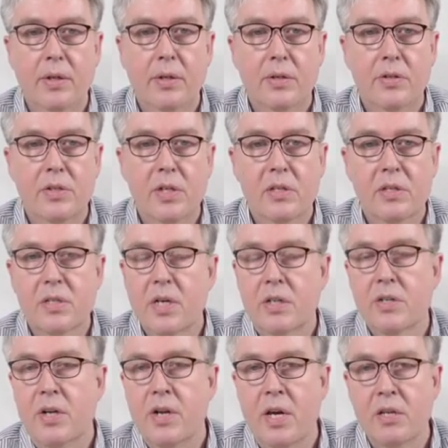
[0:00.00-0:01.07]
She's
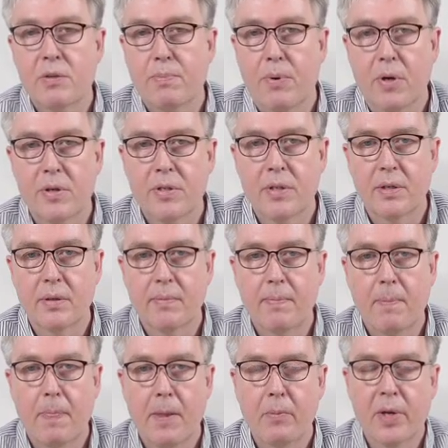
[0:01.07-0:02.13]
such a nice person.
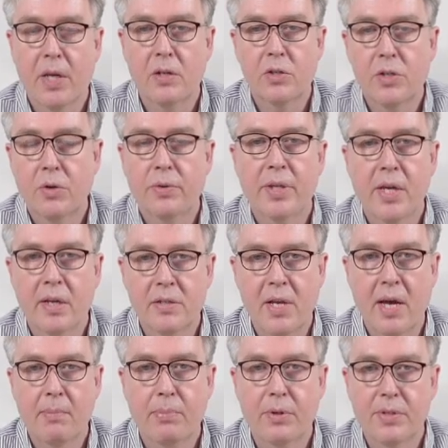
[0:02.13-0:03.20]
We can show the
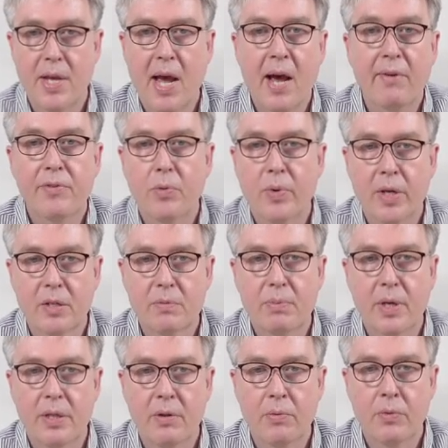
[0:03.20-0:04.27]
examples after we
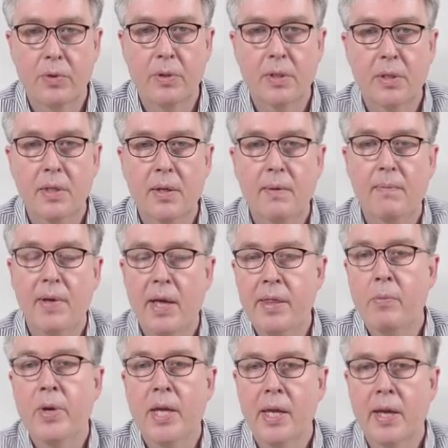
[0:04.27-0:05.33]
explain the rule. And
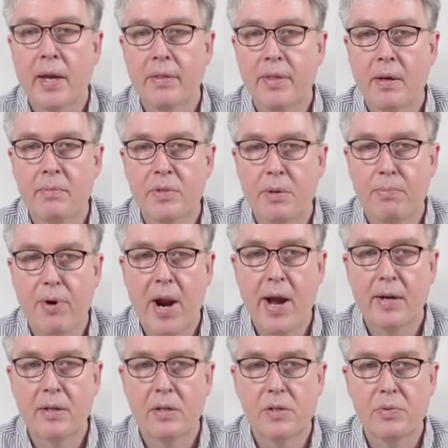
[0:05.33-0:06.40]
then we can get them to
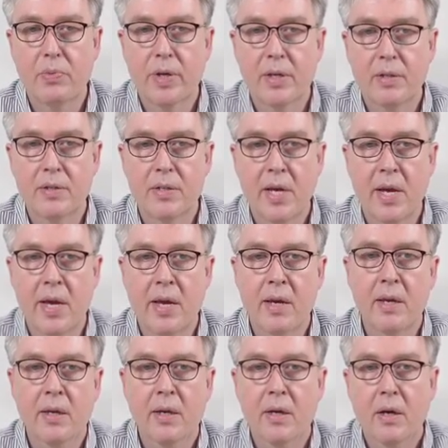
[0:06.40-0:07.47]
practice. We could say,
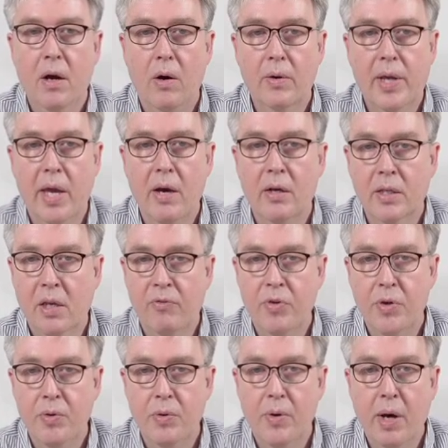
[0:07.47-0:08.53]
okay, I'll give
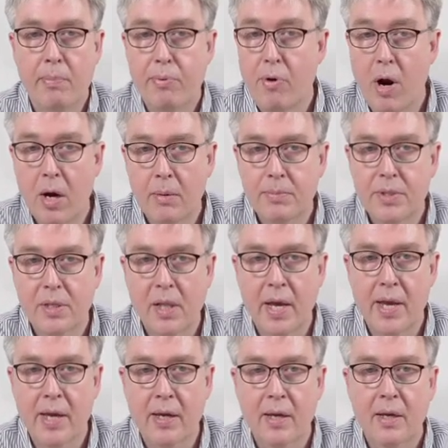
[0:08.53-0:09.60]
you a prompt
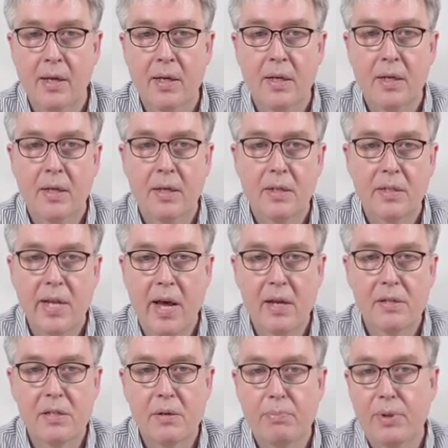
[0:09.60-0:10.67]
like
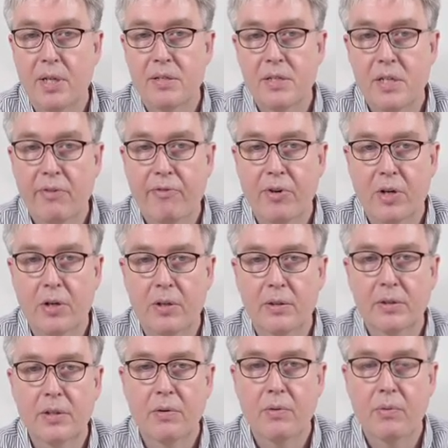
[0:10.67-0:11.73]
test plus
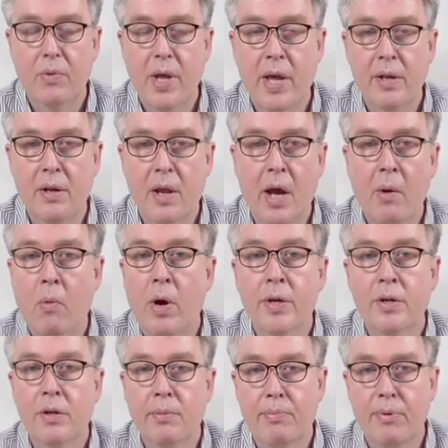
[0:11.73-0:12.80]
difficult, and I
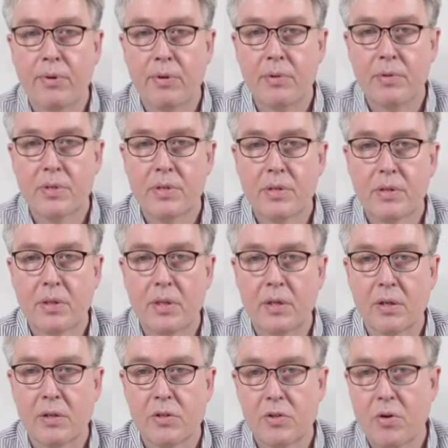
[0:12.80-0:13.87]
want you to produce
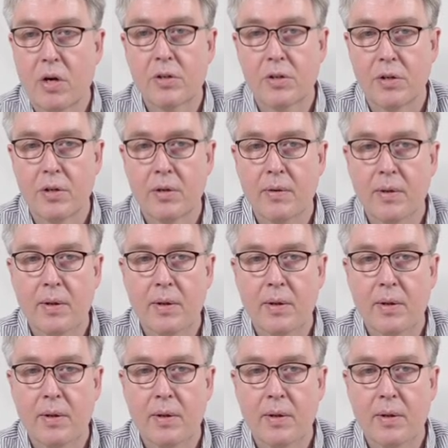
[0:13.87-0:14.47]
the structure.